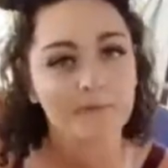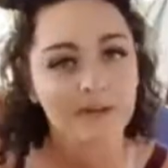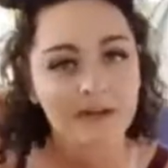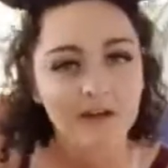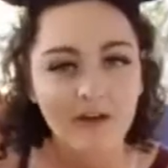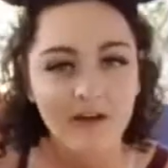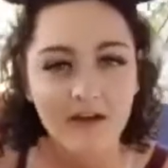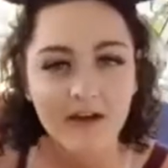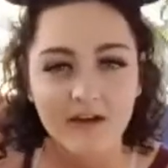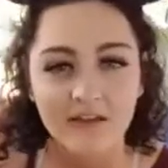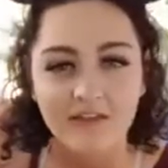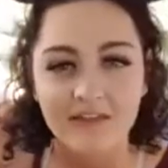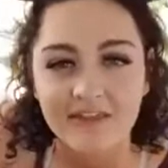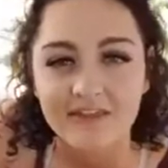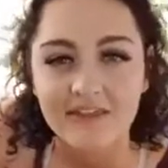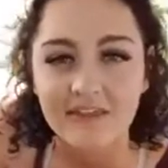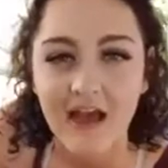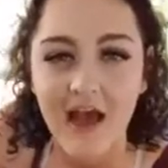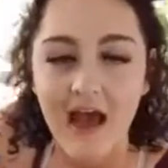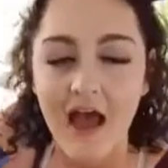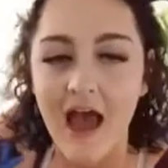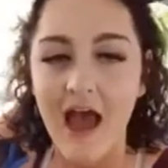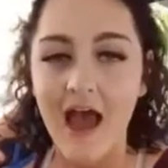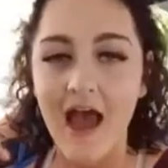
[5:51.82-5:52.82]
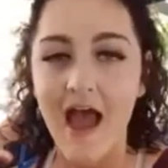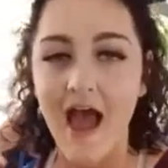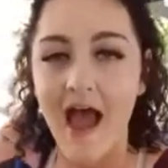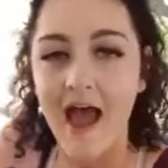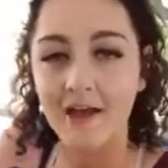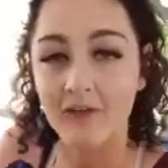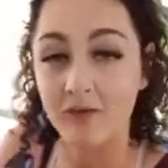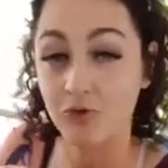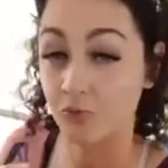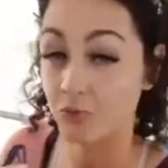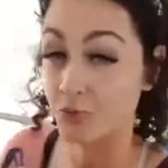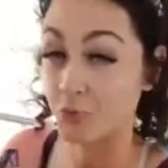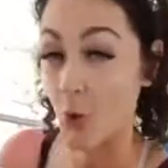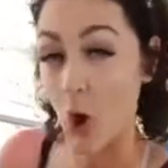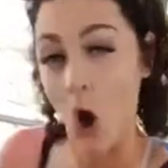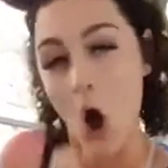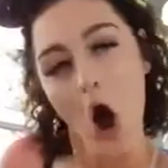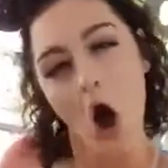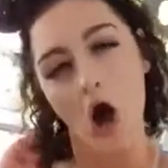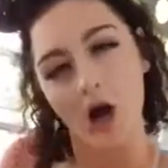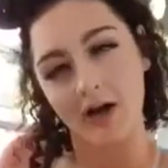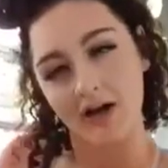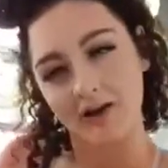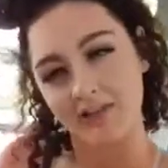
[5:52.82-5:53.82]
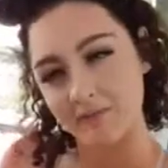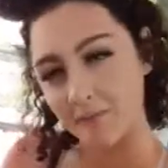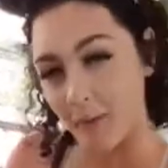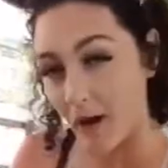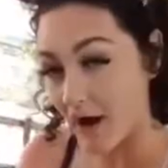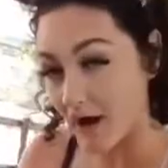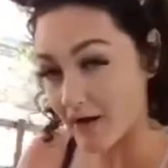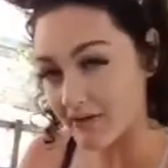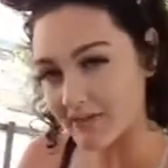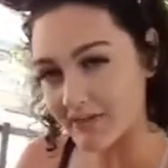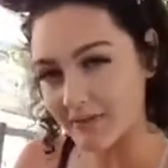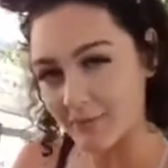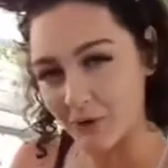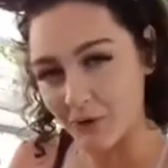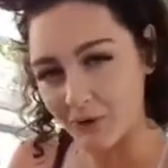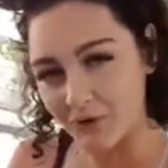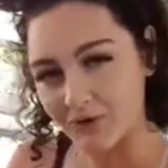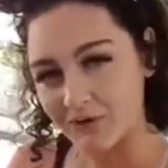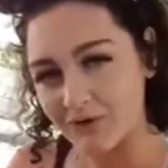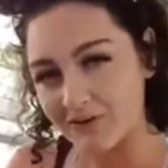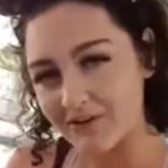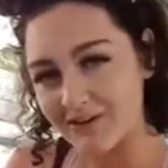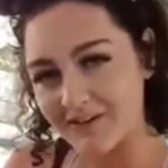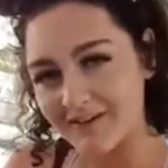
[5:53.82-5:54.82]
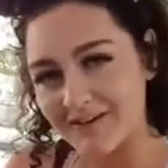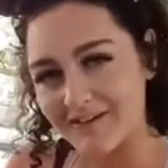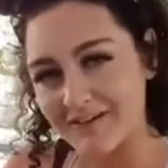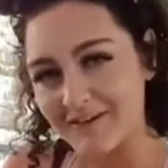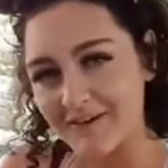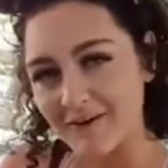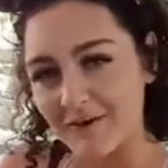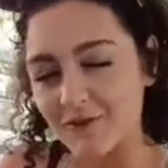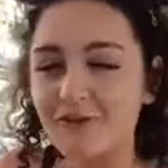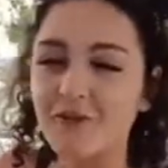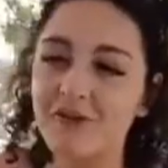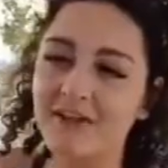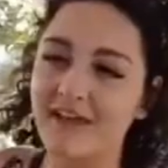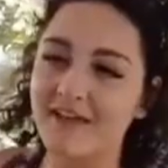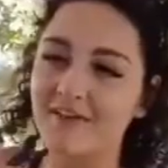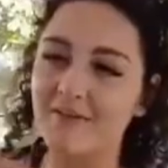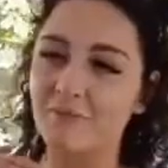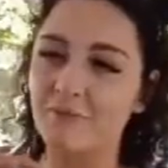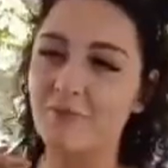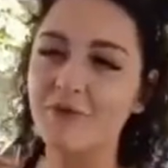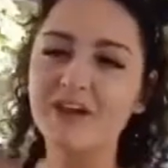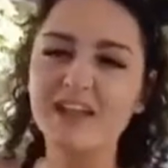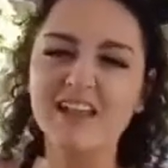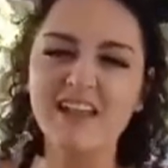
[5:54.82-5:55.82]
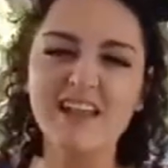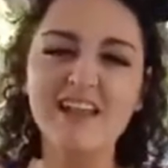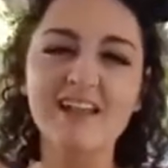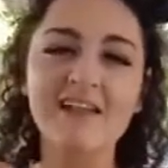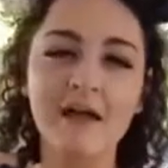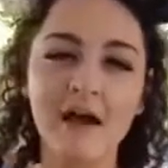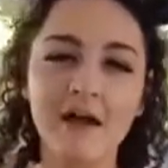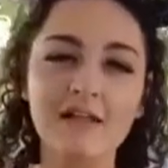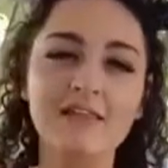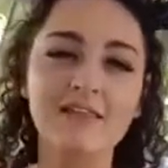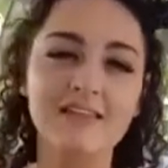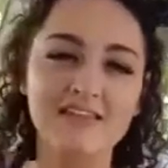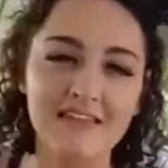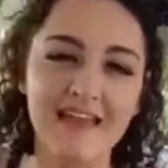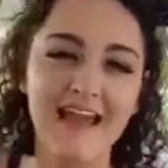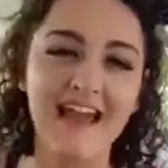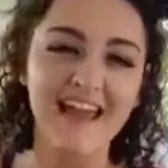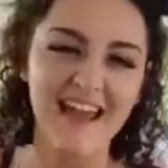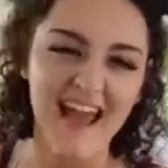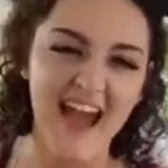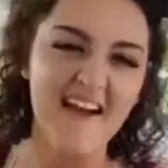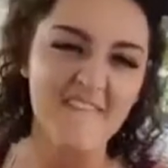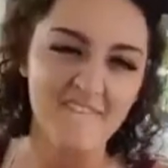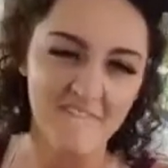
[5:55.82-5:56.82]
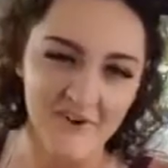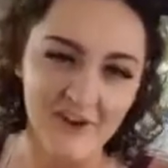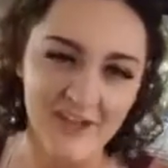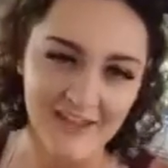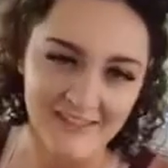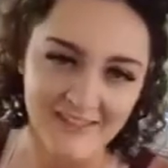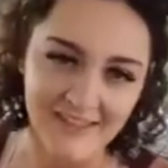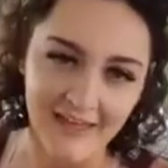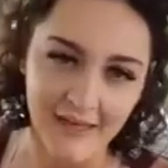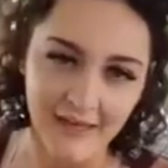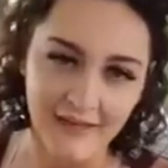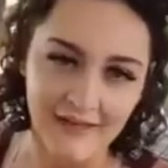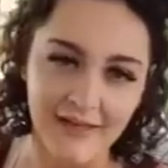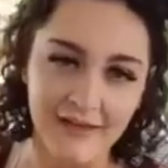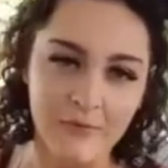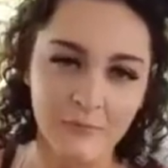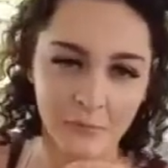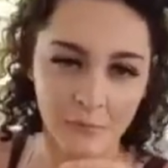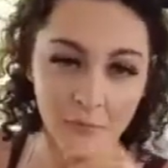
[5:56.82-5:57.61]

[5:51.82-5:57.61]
lyrics as wrong as possible. So like really enunciate everything. Like That's